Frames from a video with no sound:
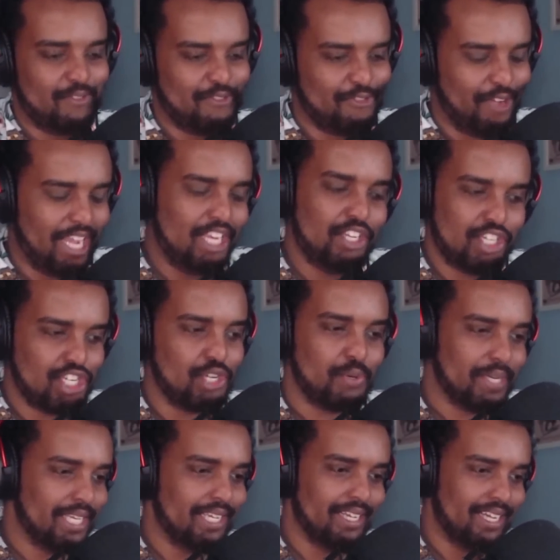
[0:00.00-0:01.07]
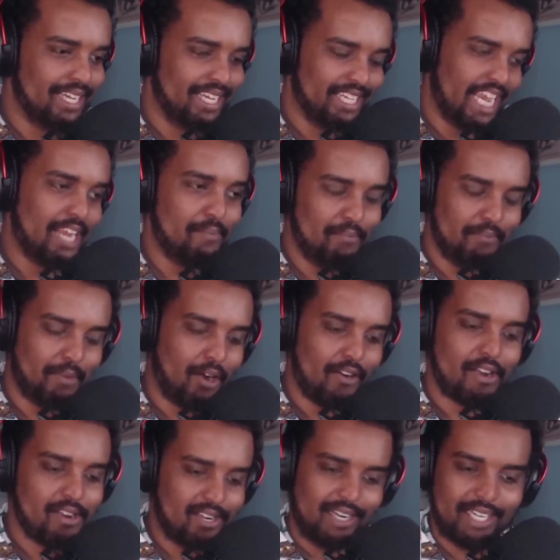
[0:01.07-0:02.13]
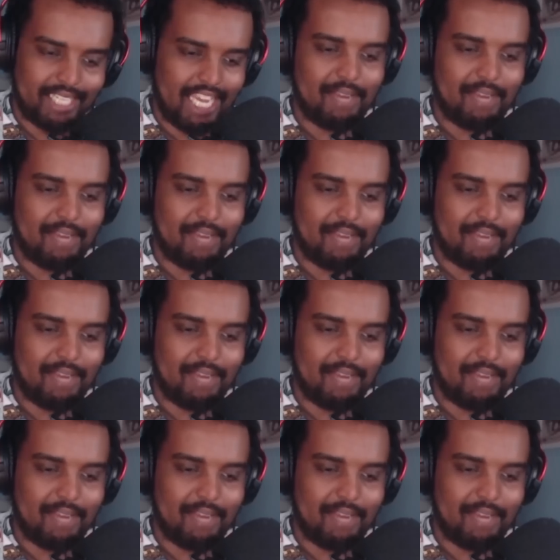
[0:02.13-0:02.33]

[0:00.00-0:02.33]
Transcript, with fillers: fine tuning game Mario Kart